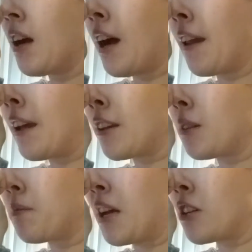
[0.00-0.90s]
I like to
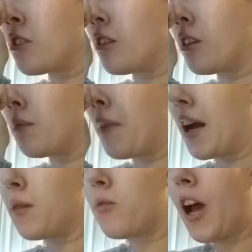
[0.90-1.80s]
make sure
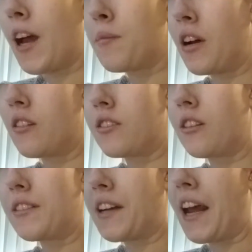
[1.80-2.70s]
my eyebrows are
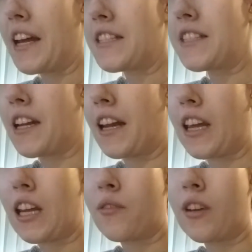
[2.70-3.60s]
nice and
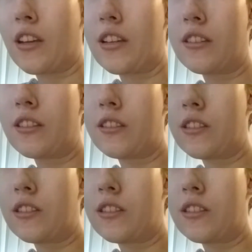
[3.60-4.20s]
even